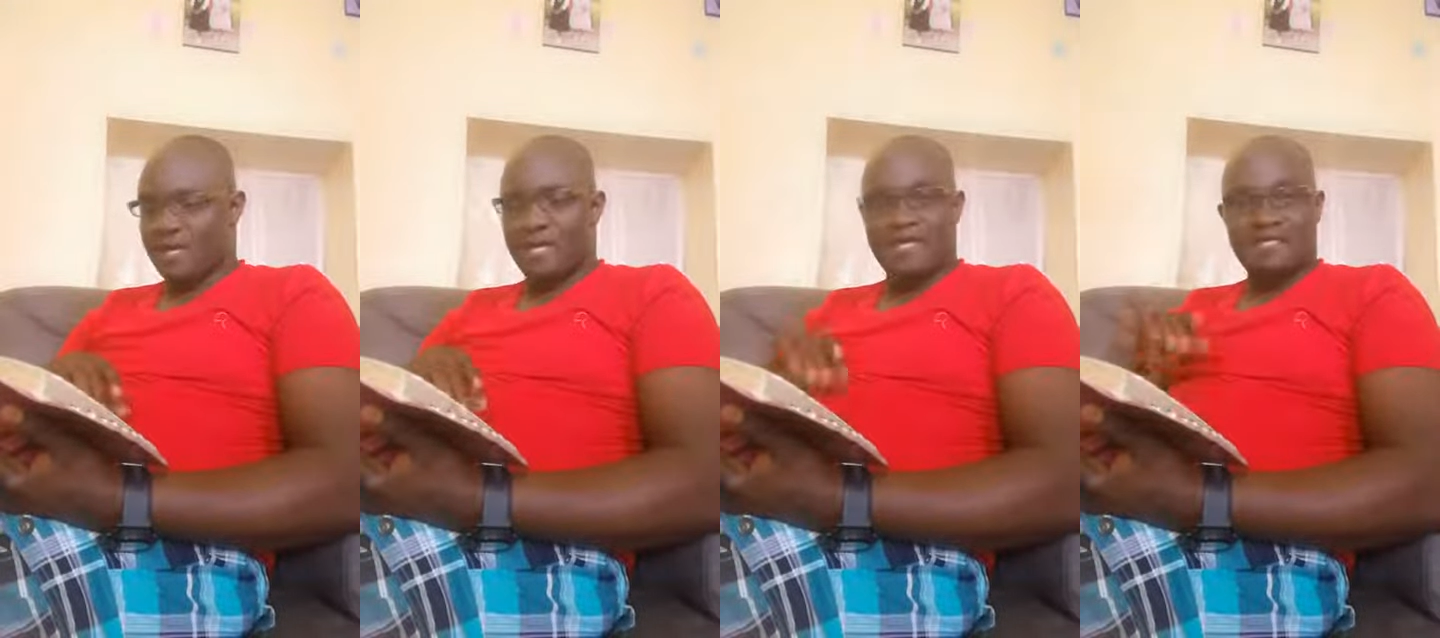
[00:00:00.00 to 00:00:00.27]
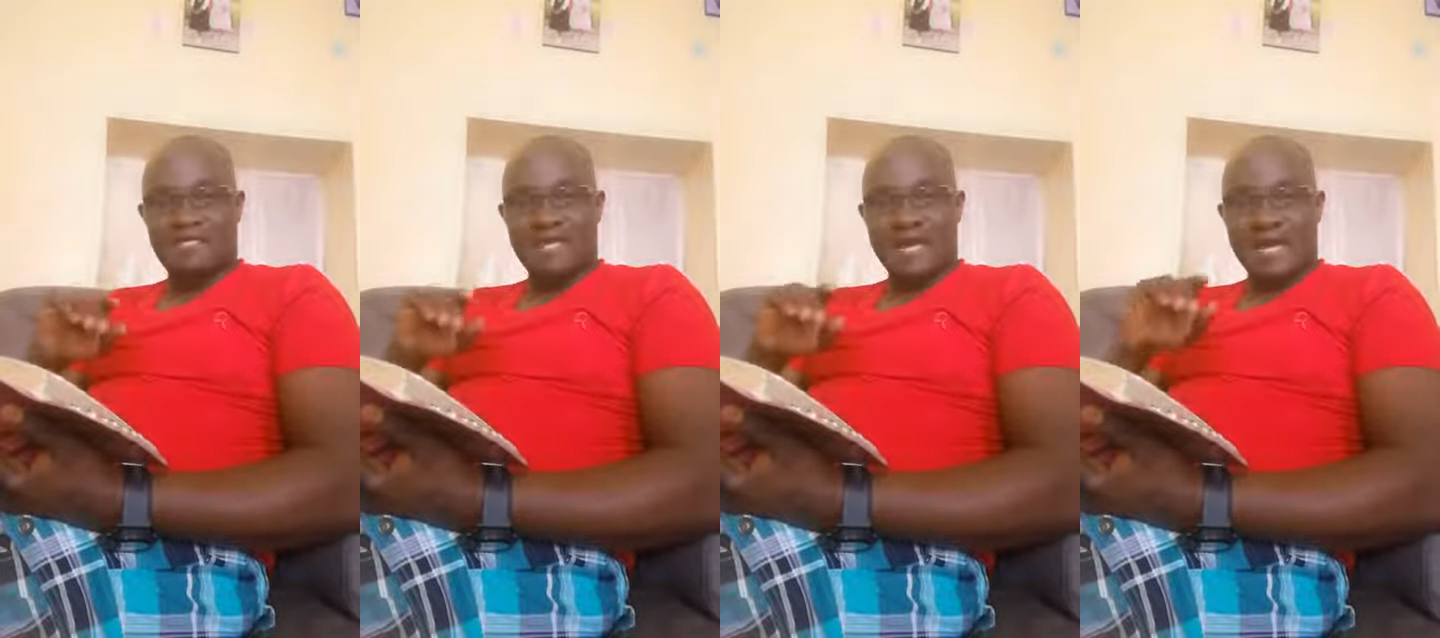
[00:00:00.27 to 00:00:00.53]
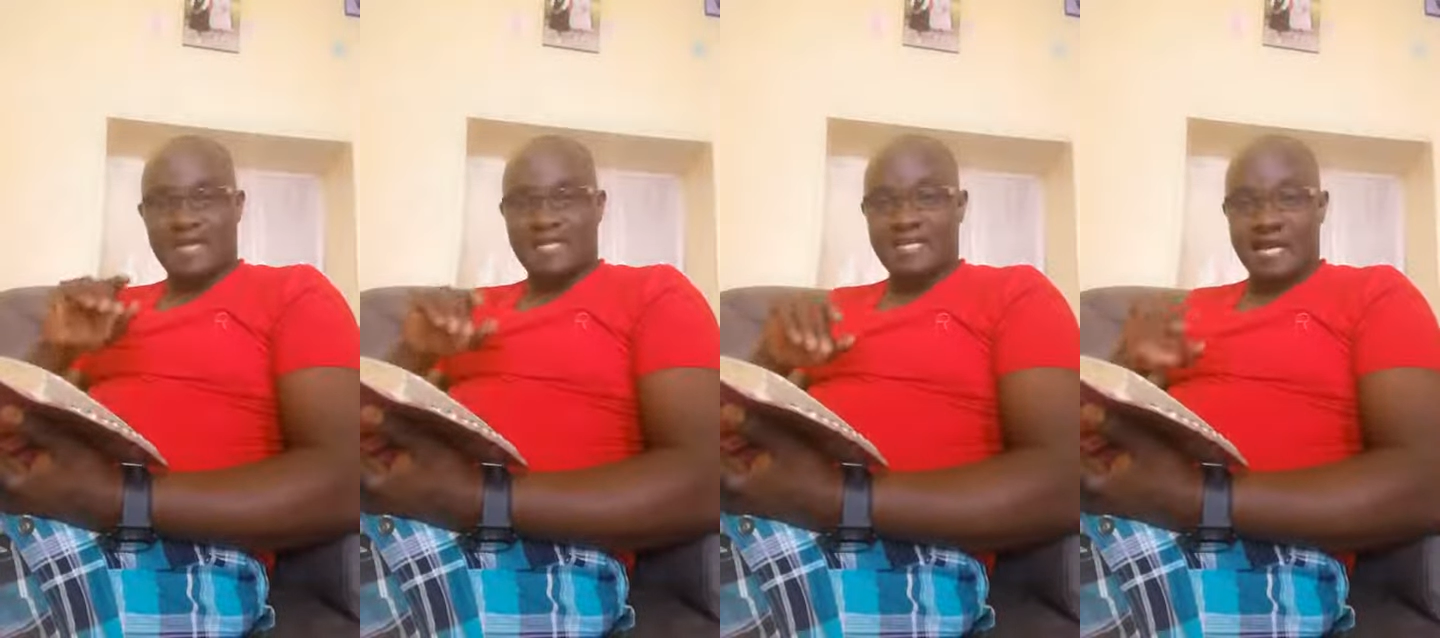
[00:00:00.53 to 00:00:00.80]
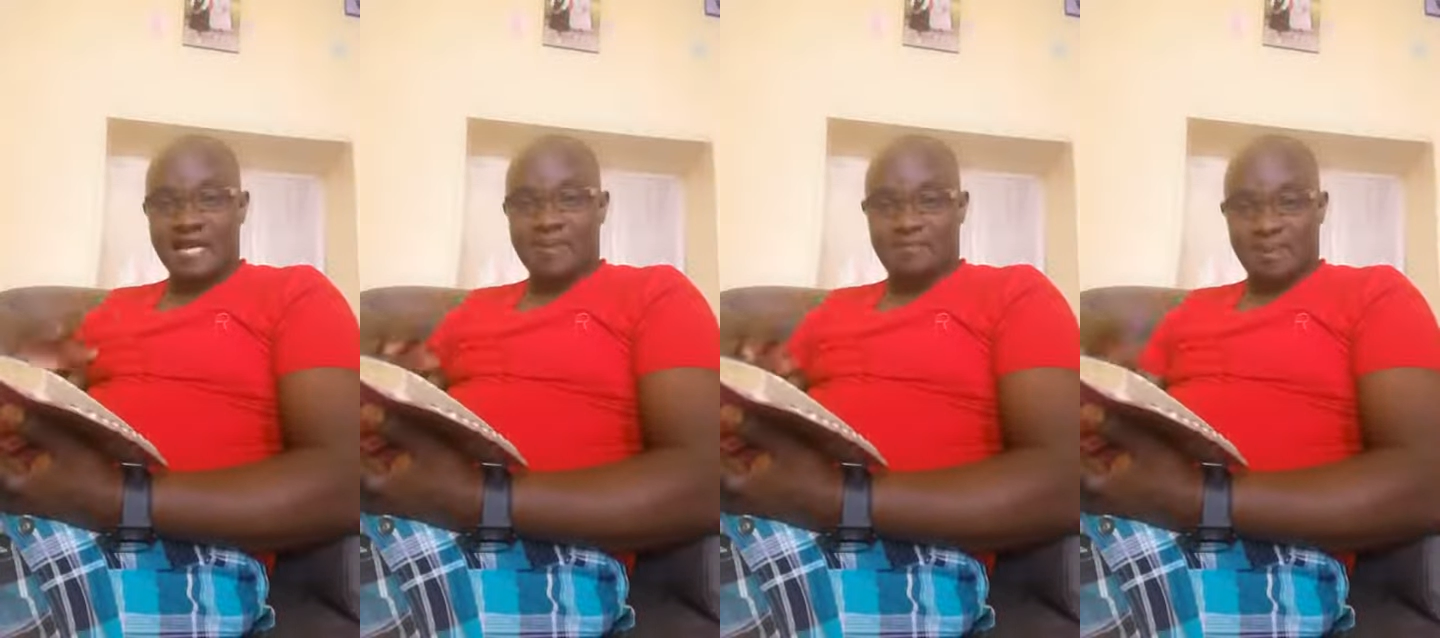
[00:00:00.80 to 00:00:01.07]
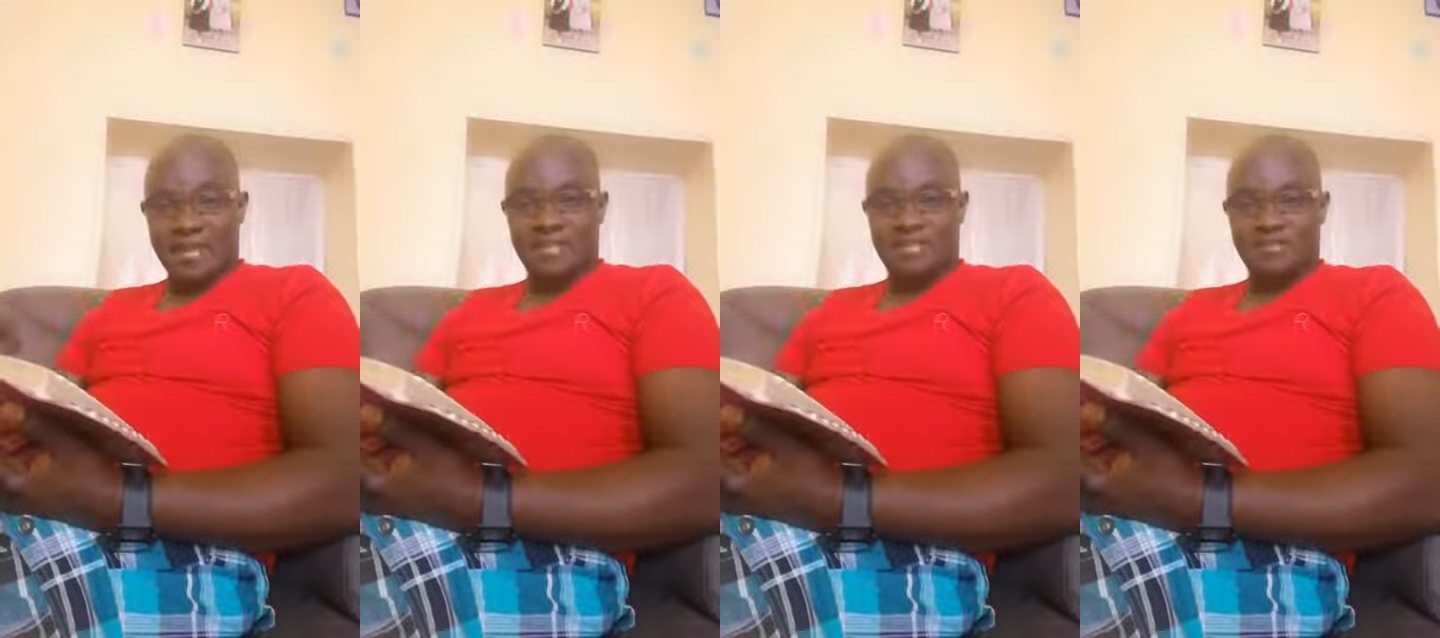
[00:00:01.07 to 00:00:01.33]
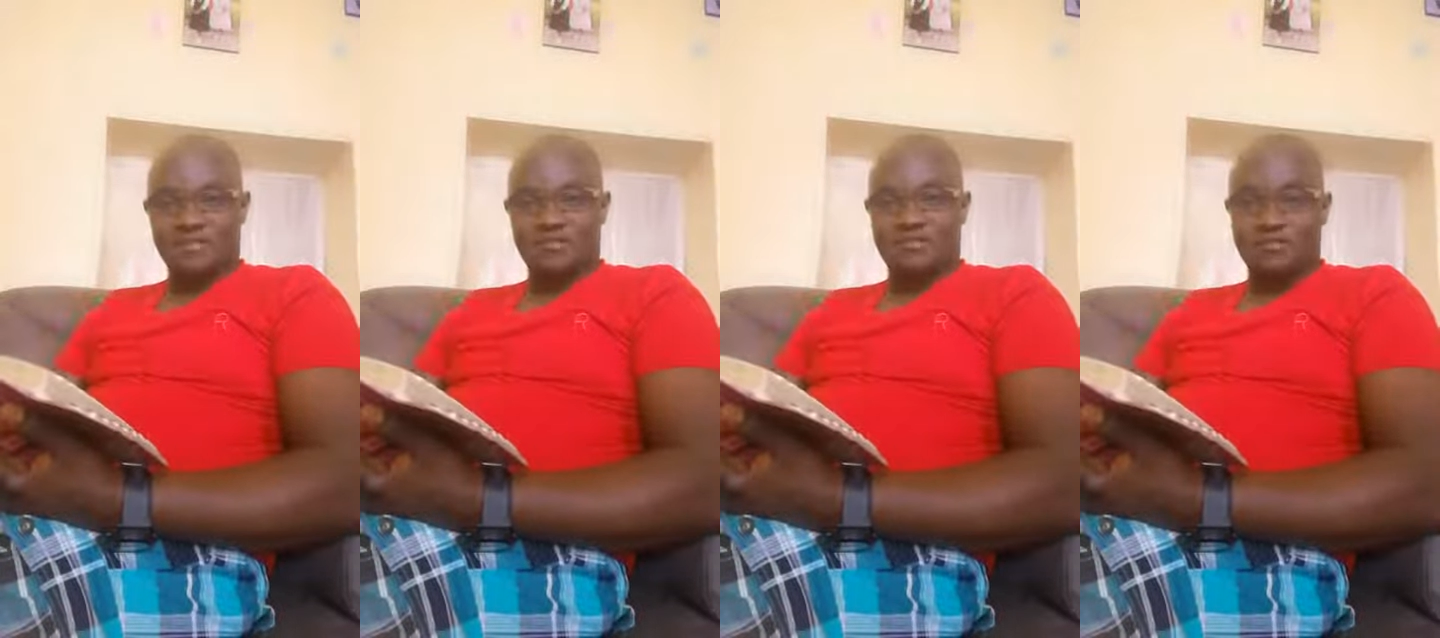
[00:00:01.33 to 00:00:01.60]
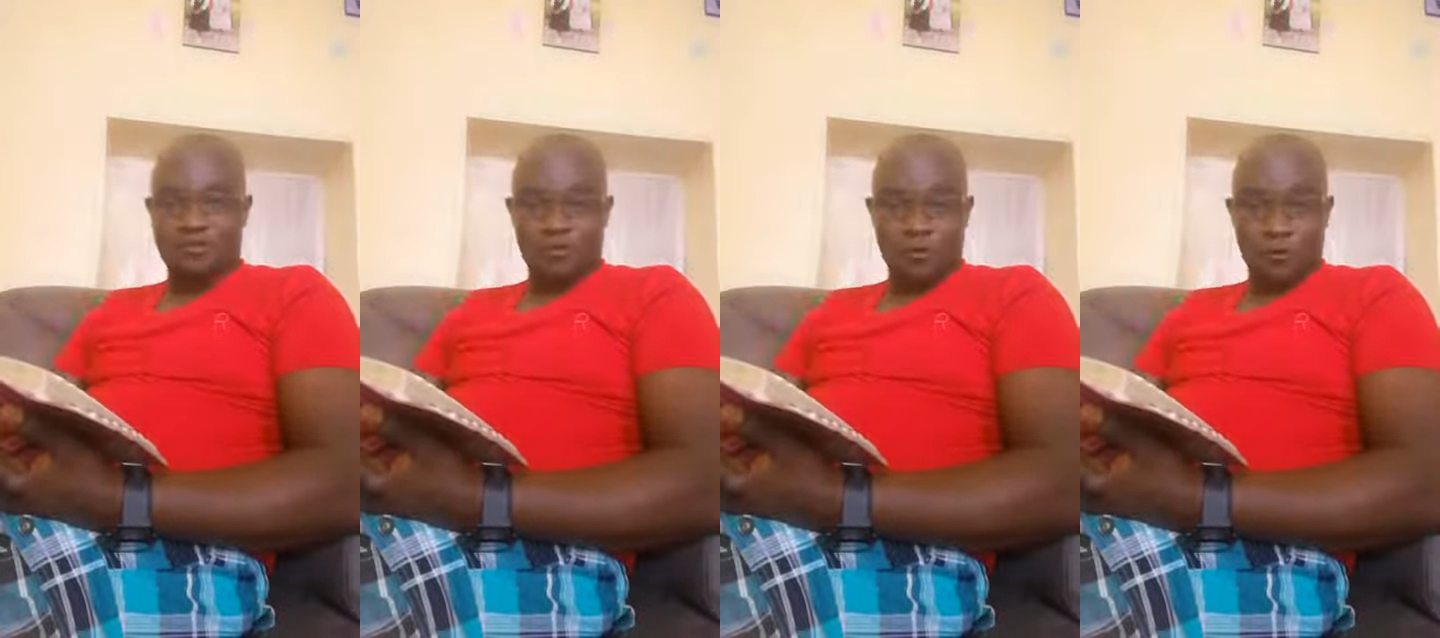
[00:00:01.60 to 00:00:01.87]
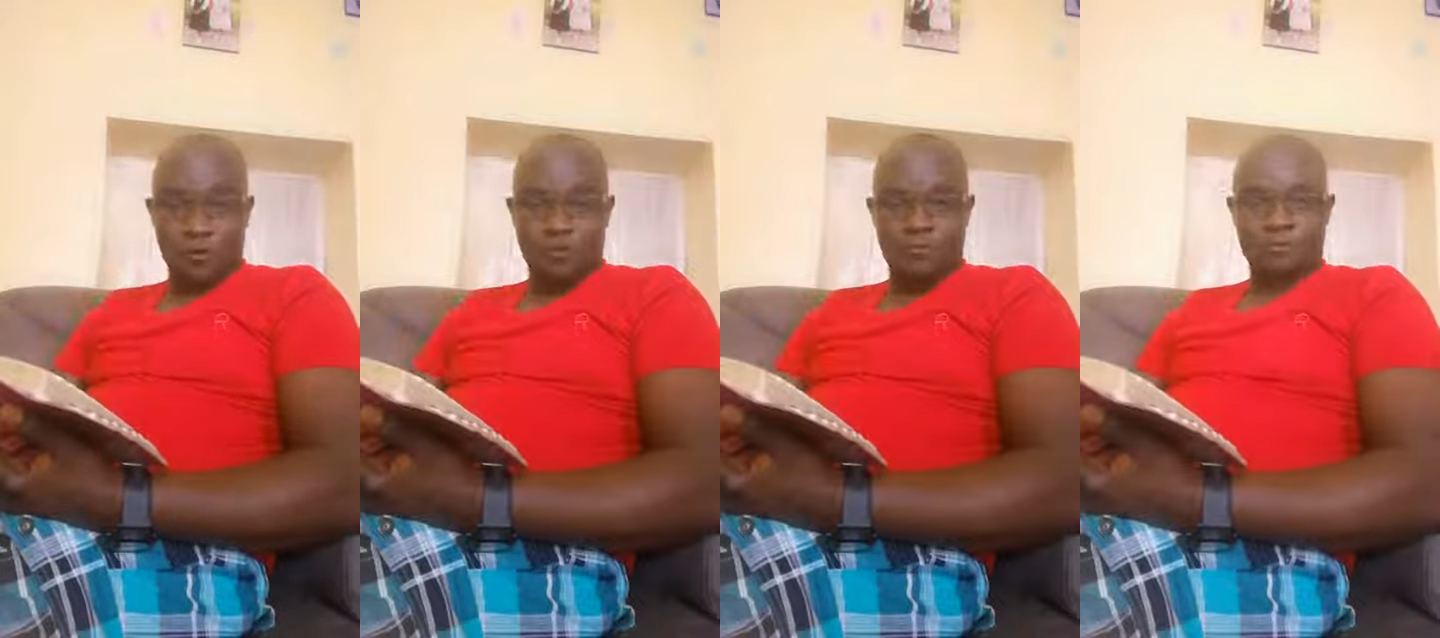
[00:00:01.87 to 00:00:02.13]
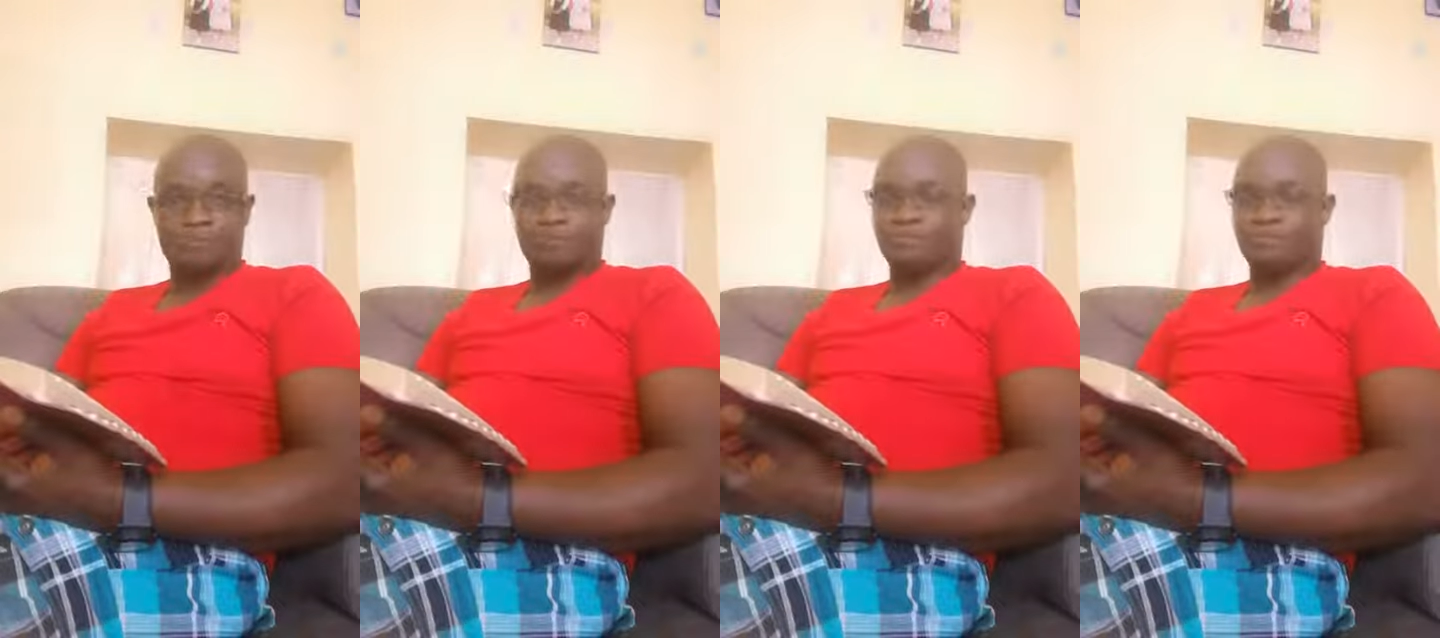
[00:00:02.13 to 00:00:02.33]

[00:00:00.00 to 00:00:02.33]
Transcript: entirely unpunished, though.